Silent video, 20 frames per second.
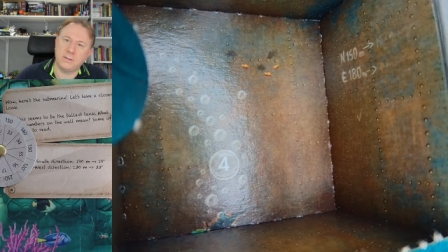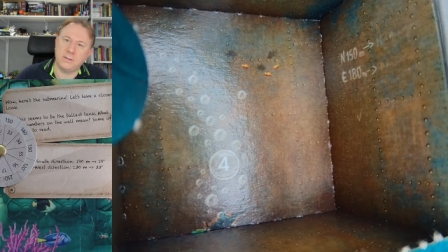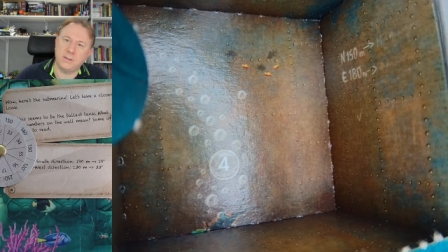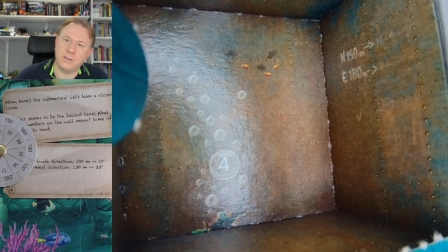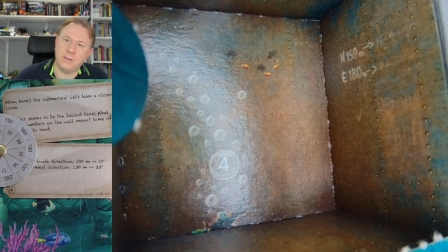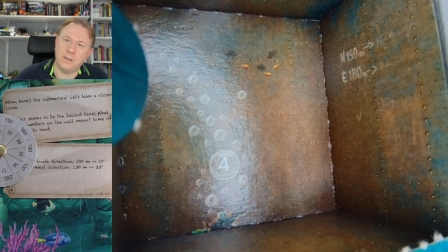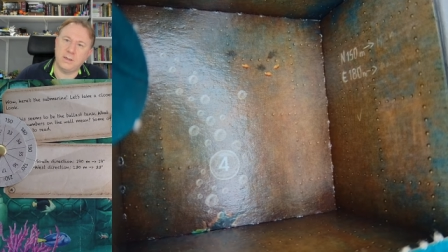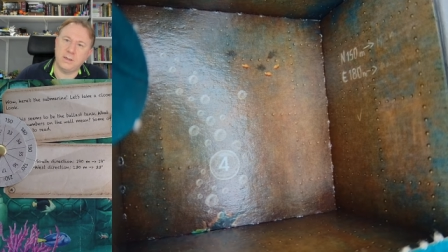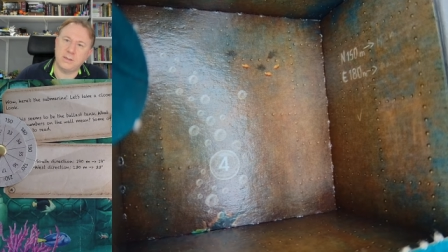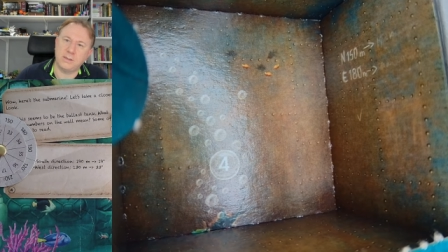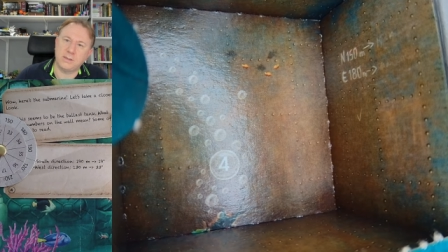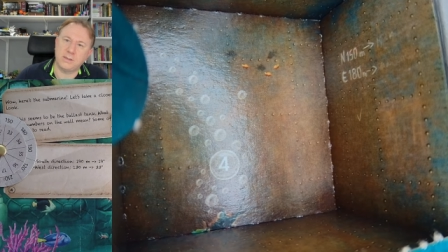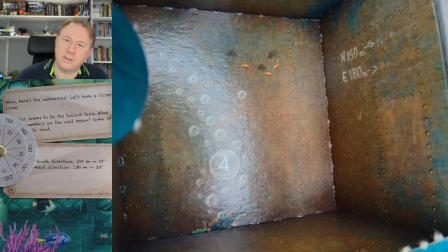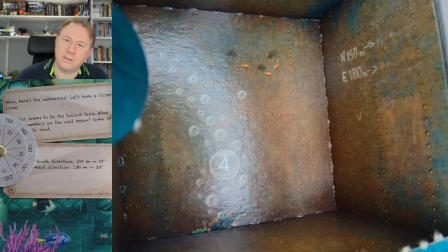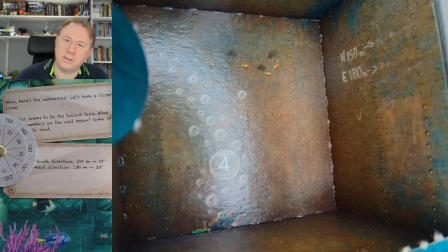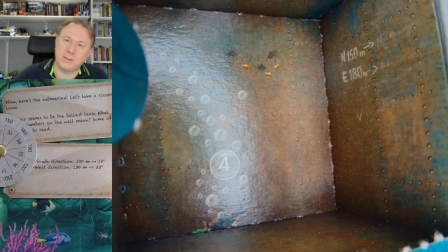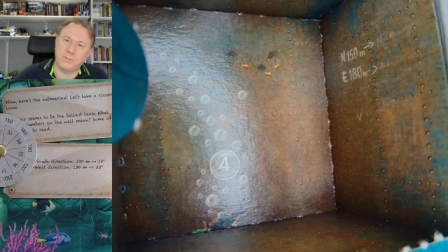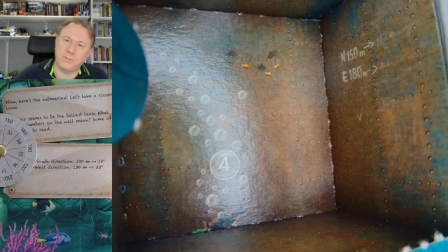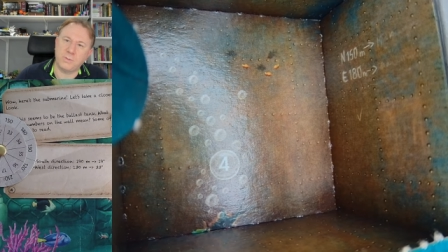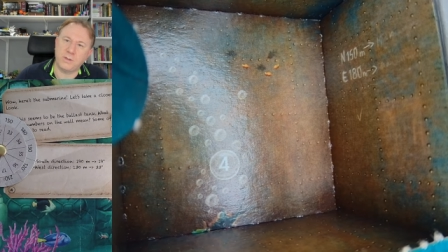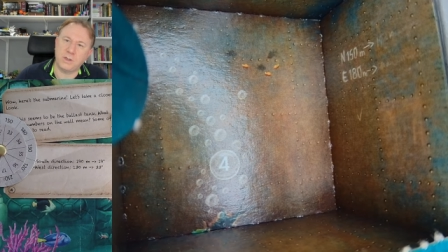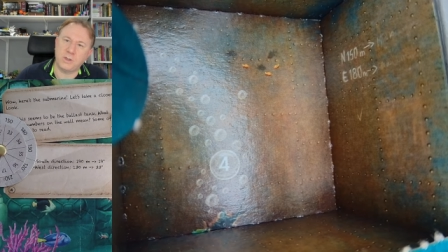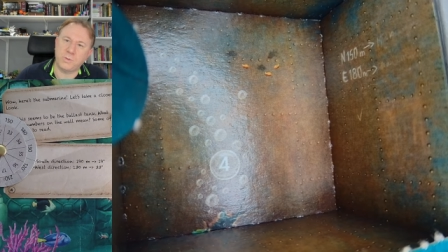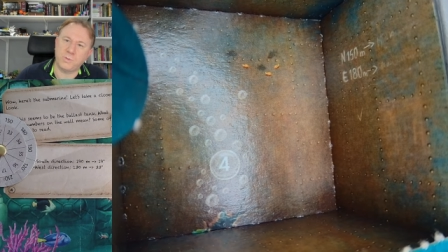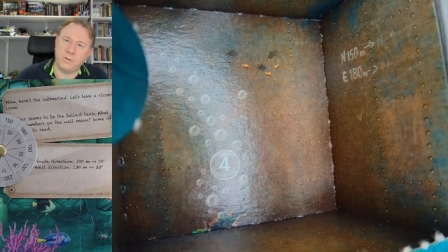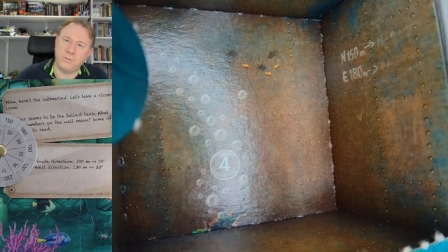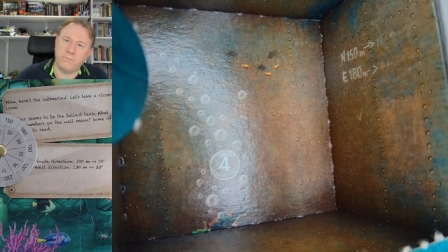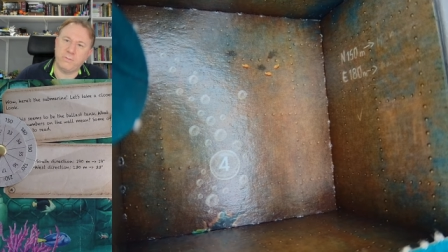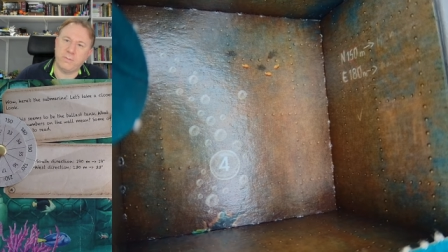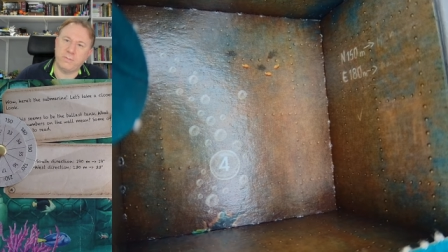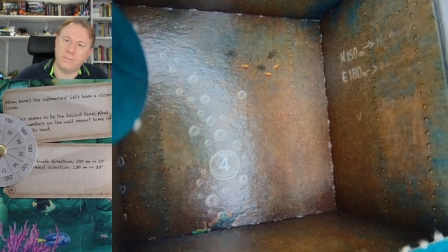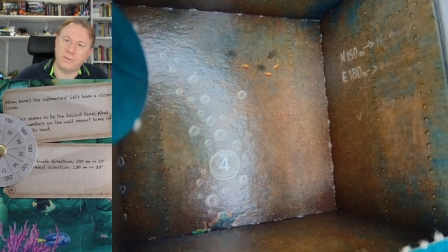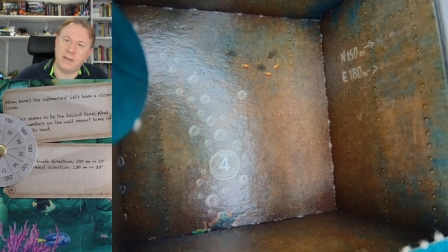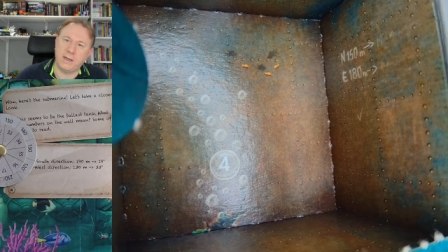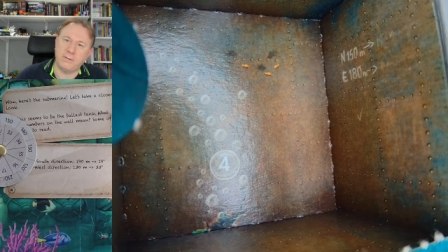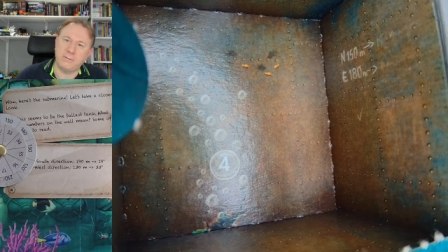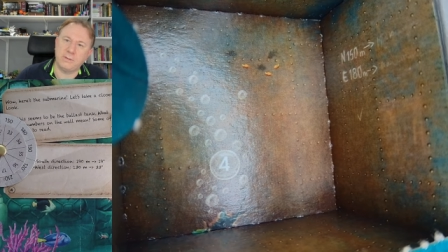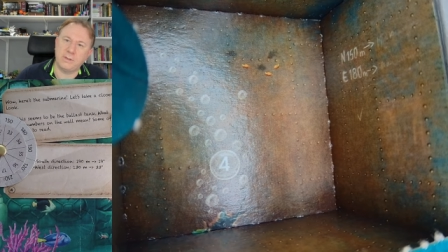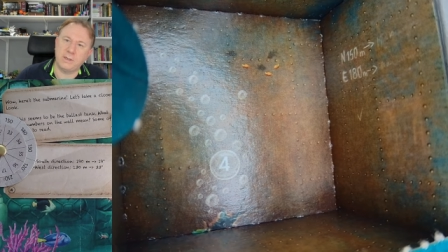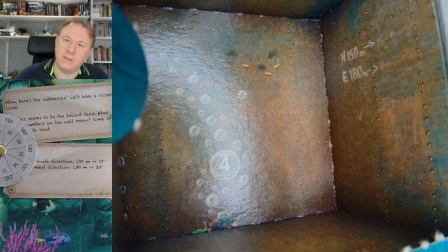and then it's something that's been rubbed
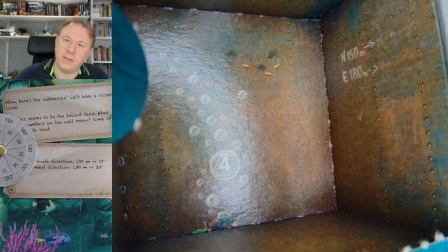out,